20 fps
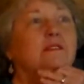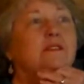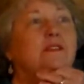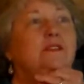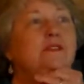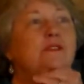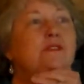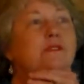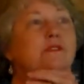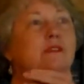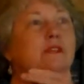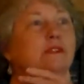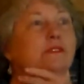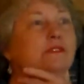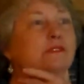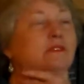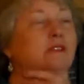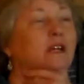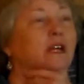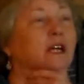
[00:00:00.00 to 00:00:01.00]

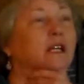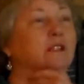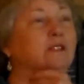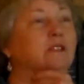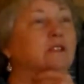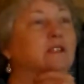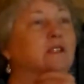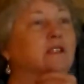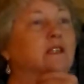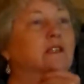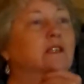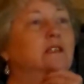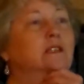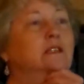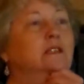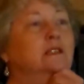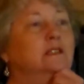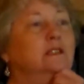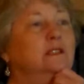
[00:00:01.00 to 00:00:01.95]
it's not the